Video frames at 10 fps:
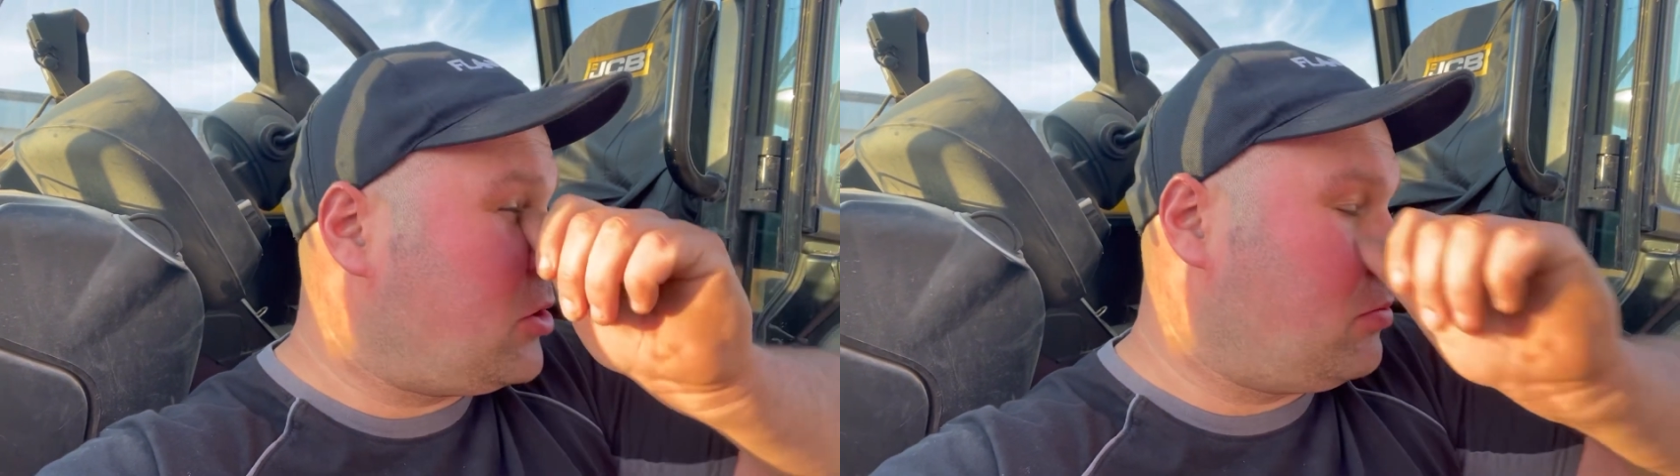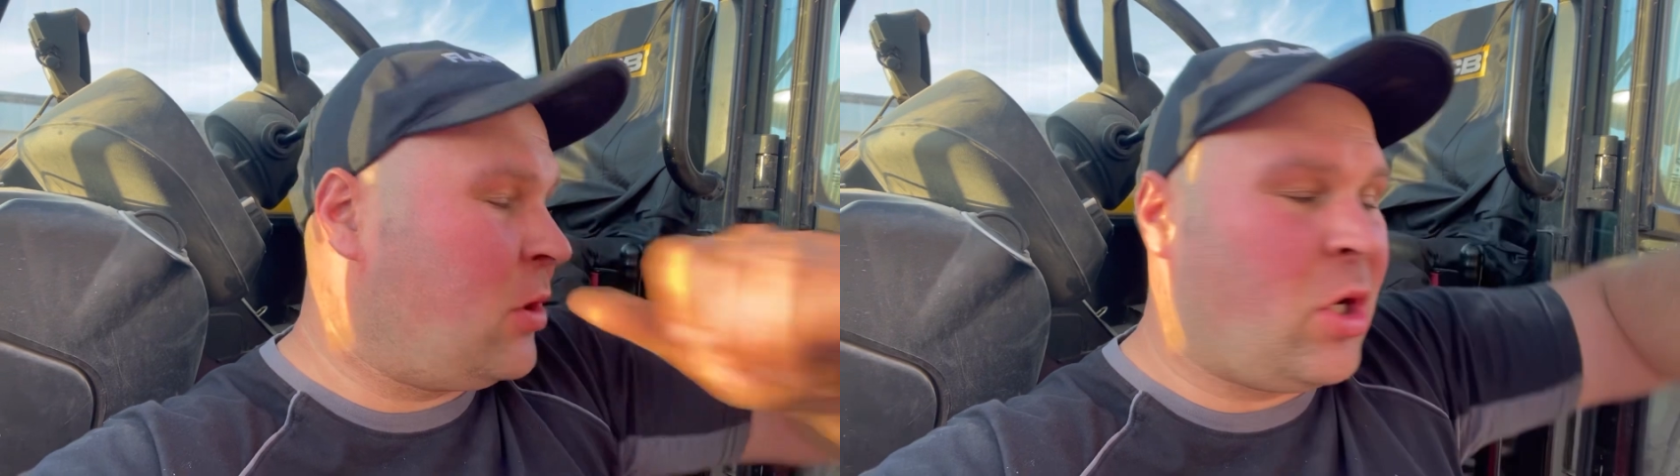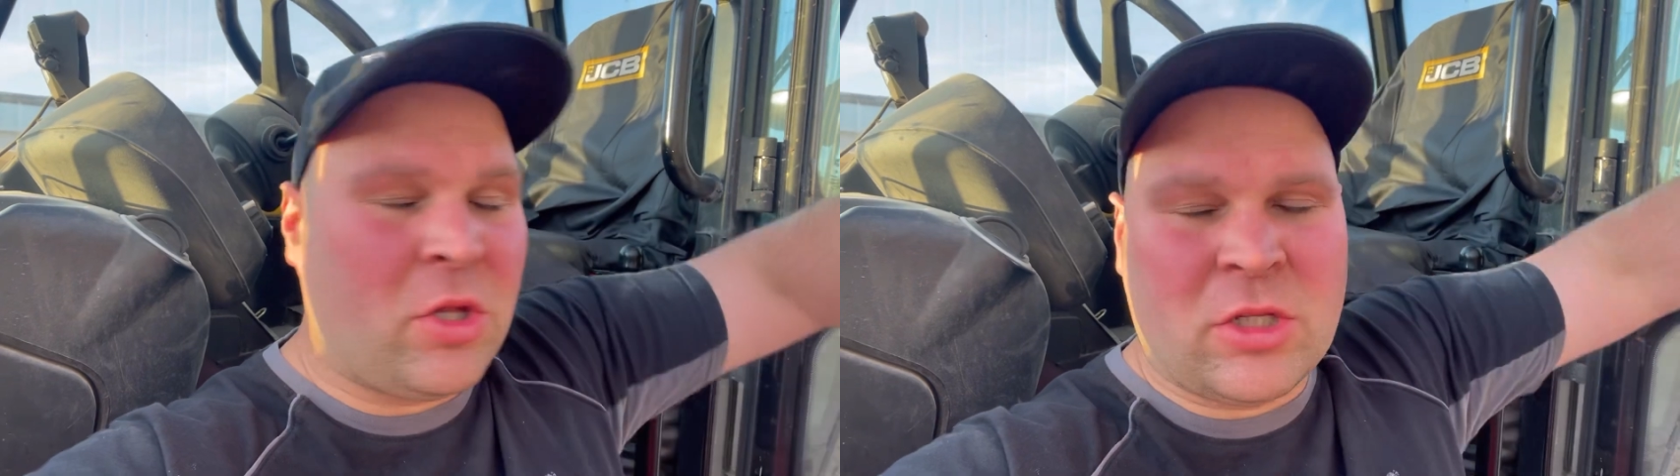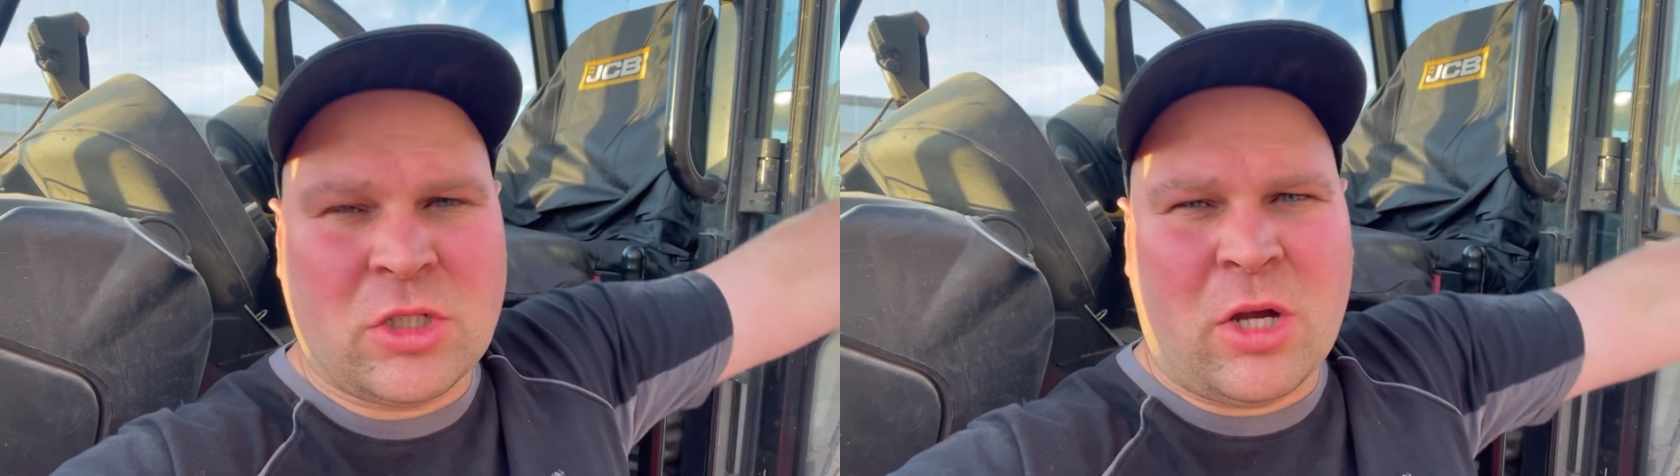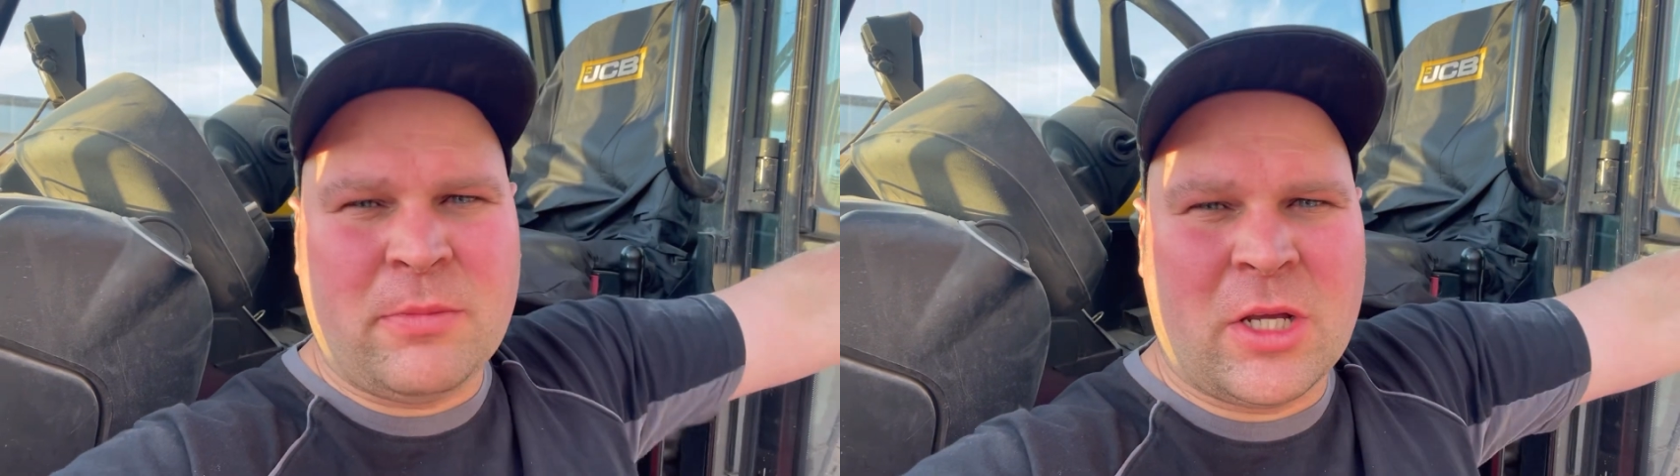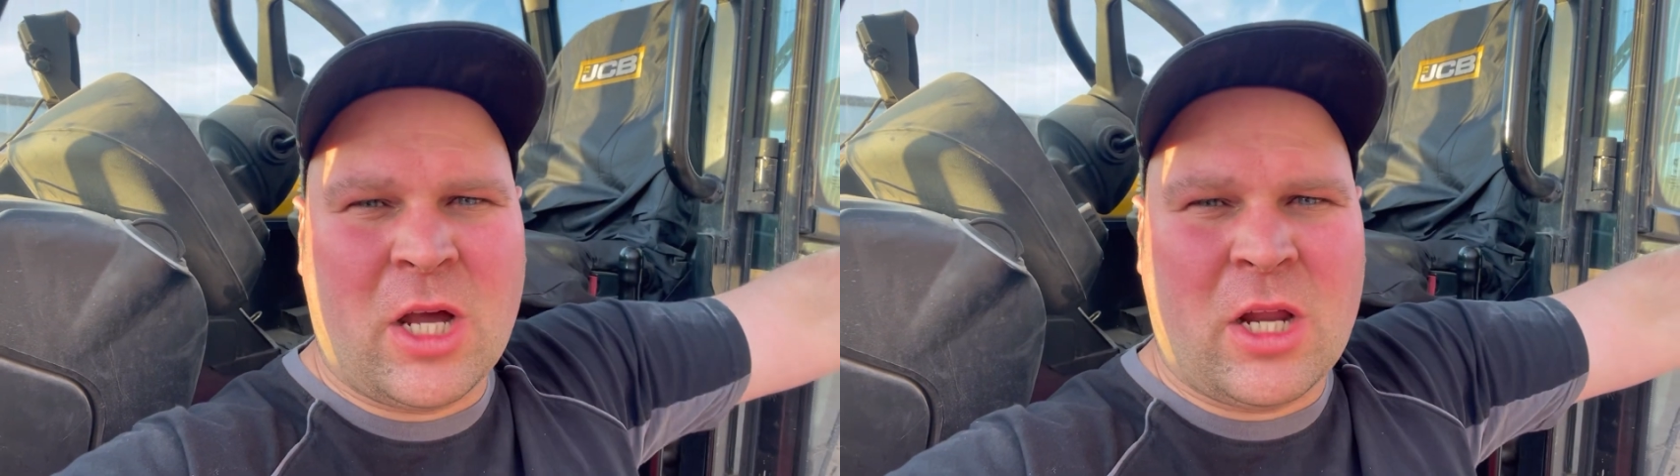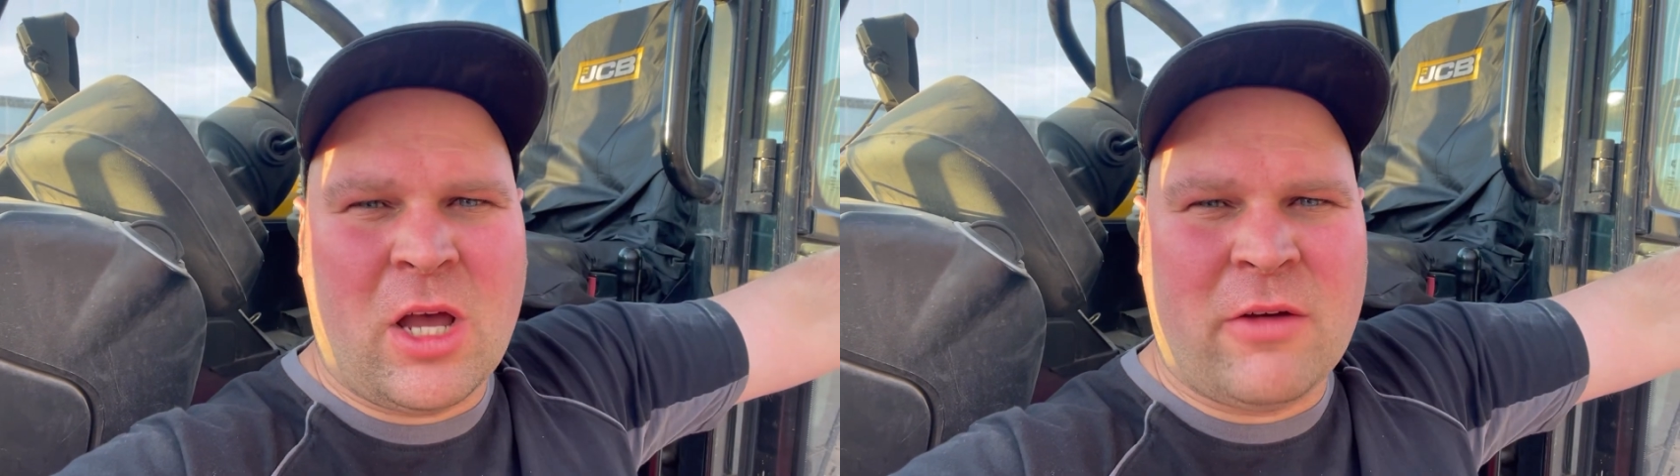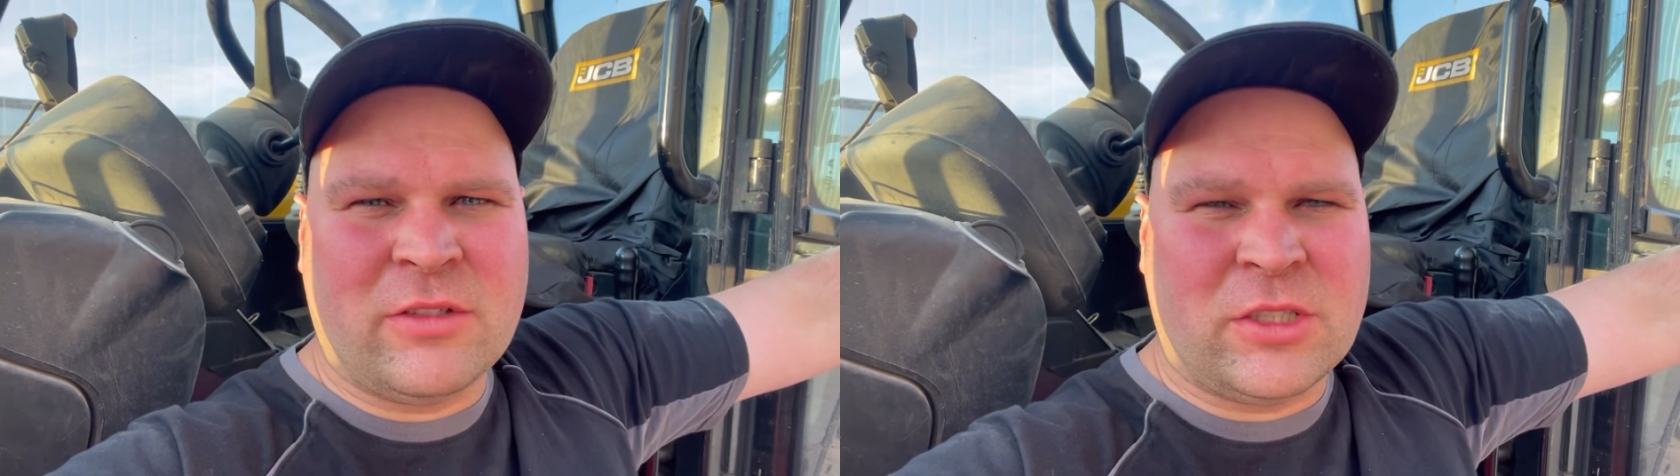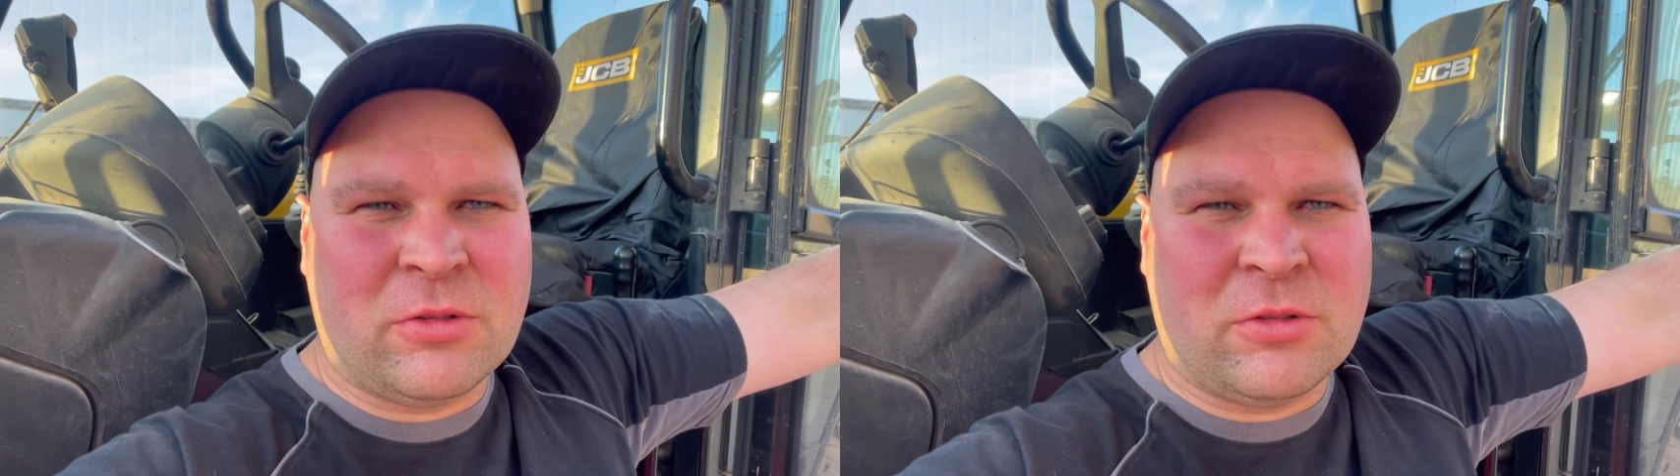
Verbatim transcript: some, a lot of the time you can't harvest till